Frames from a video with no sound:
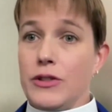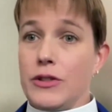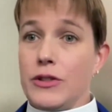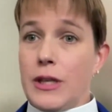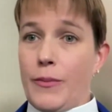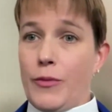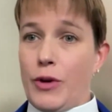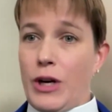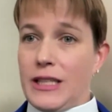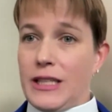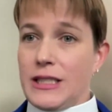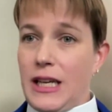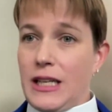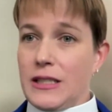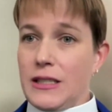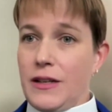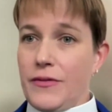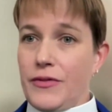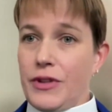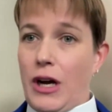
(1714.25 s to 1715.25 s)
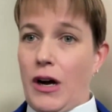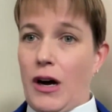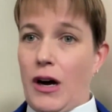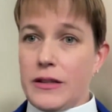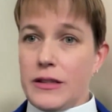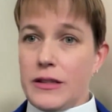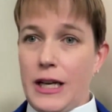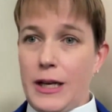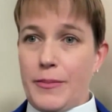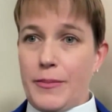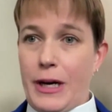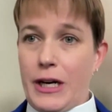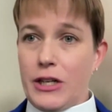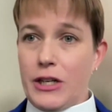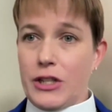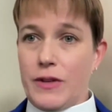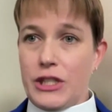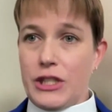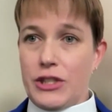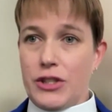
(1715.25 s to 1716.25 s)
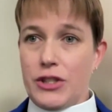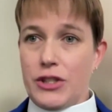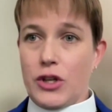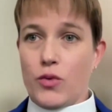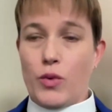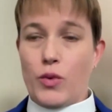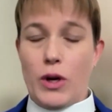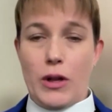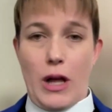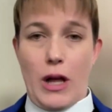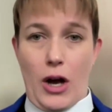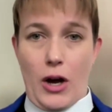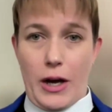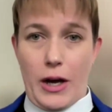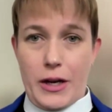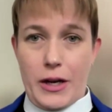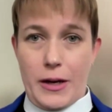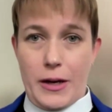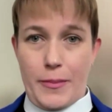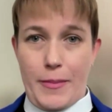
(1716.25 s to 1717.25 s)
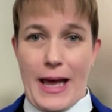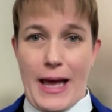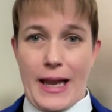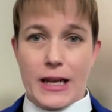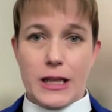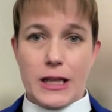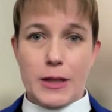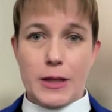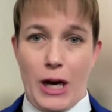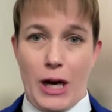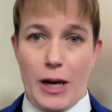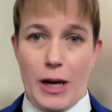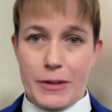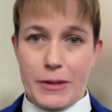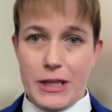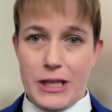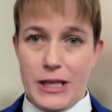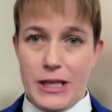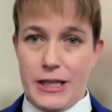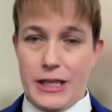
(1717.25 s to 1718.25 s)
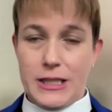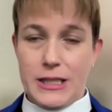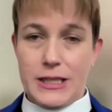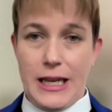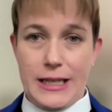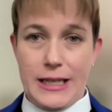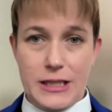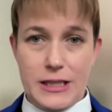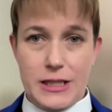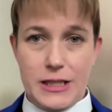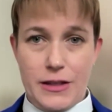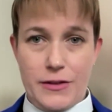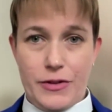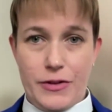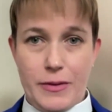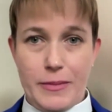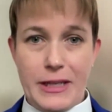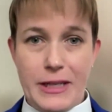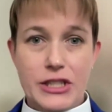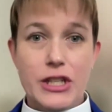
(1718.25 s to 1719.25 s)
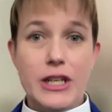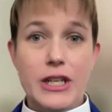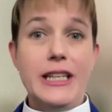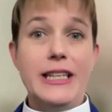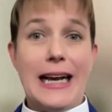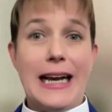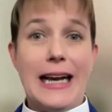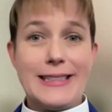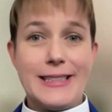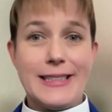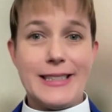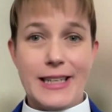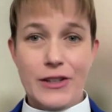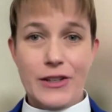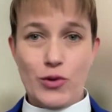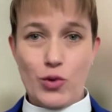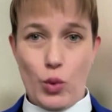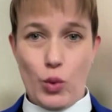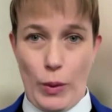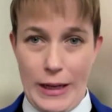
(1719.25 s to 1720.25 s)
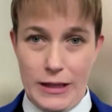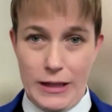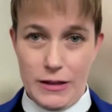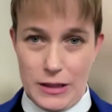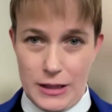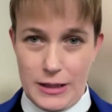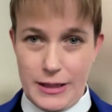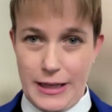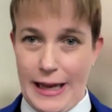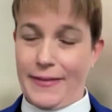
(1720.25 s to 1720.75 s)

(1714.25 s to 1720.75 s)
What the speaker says: Someone has asked if the online parish register will automatically populate the attendance information. Yes, it will.